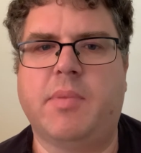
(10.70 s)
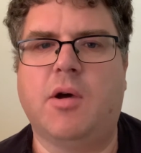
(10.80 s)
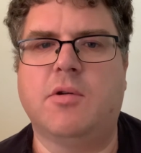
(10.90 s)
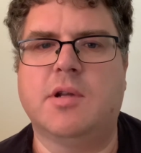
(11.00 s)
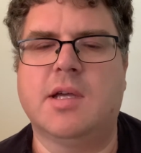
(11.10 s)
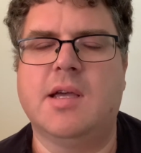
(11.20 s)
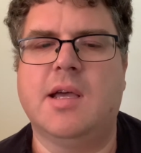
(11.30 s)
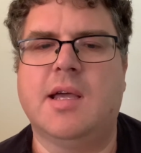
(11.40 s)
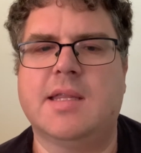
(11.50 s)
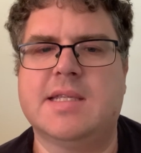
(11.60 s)
Boned.
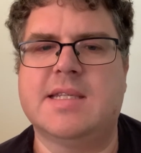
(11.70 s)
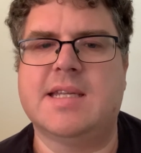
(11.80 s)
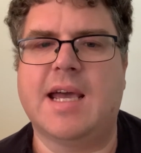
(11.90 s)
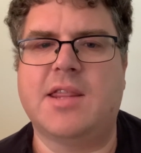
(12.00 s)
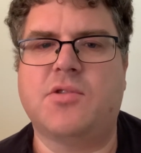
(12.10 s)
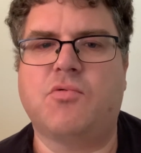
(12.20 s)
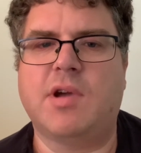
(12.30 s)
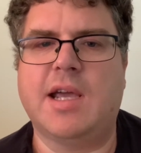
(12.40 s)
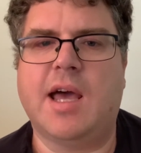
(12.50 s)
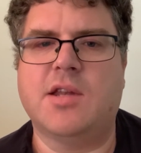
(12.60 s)
This is day
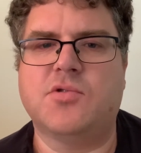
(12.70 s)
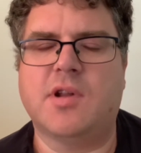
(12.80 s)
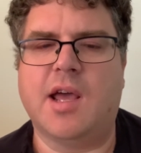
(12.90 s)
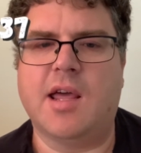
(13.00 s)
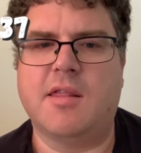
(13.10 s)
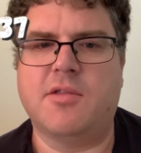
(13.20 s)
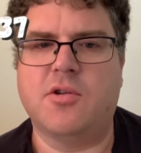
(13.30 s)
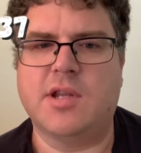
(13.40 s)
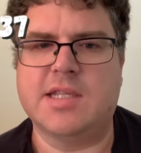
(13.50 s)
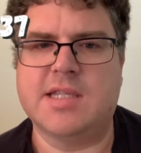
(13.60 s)

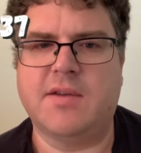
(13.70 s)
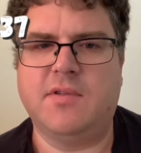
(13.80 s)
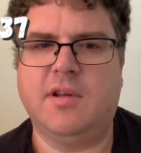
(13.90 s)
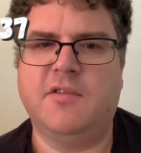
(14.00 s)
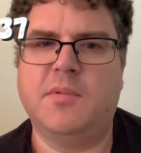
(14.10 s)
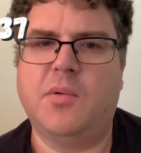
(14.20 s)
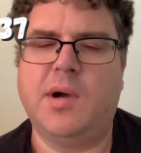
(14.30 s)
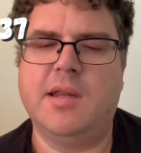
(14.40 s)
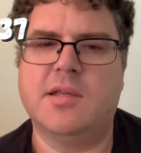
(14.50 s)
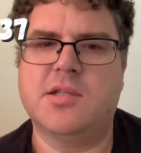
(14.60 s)
337 of my
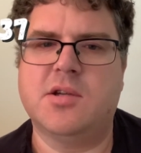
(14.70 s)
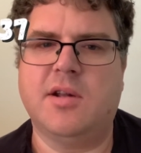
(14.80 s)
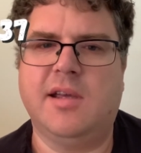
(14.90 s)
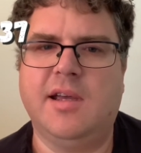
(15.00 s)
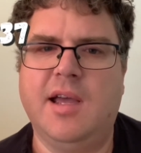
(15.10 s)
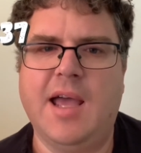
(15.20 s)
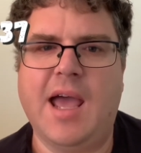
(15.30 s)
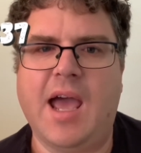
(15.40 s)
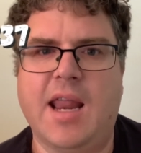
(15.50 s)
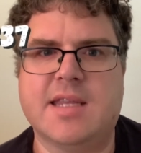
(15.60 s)
weight loss journey
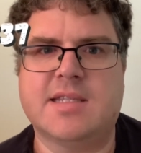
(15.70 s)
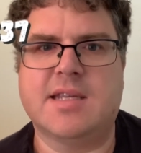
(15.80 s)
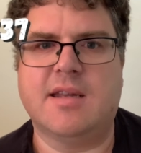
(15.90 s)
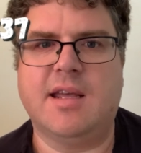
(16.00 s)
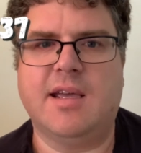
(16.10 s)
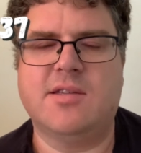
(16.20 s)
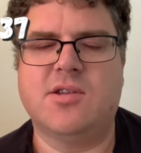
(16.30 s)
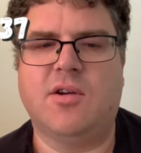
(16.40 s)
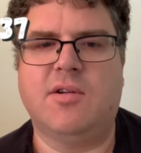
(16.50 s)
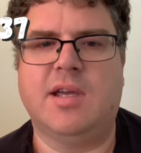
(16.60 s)
and it's Sunday,
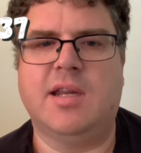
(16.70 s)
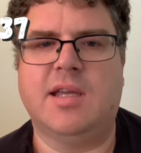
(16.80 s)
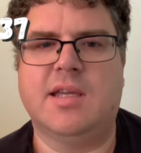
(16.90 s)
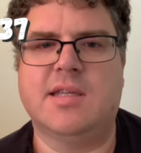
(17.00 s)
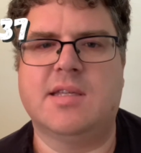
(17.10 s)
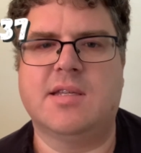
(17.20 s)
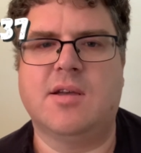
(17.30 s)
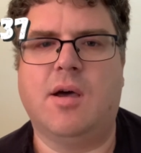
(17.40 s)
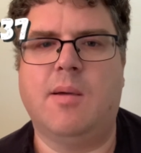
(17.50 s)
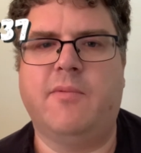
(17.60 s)
so it is
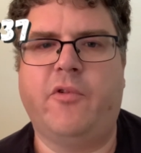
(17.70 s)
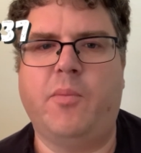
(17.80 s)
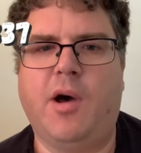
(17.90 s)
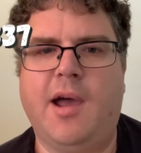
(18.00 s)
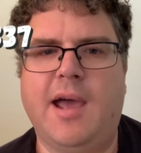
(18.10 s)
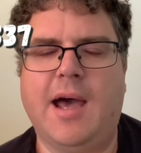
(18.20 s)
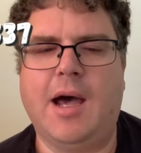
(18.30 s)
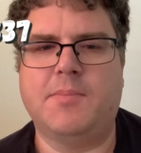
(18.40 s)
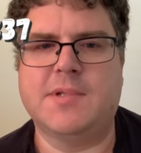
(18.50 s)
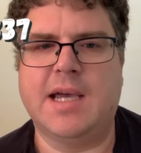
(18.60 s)
time for my
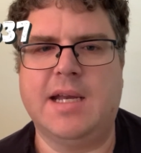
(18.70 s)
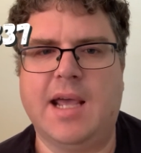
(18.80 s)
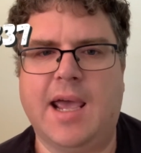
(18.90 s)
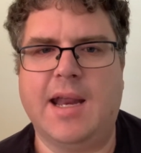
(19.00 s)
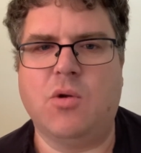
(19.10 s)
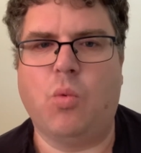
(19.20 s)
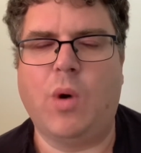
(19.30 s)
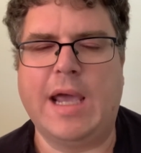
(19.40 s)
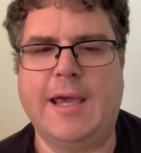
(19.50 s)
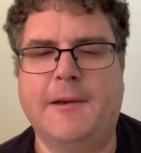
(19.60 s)
update and
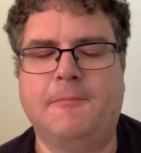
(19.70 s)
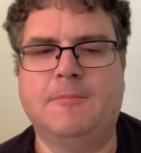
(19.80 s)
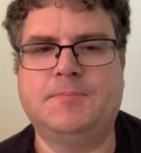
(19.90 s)
weigh-in.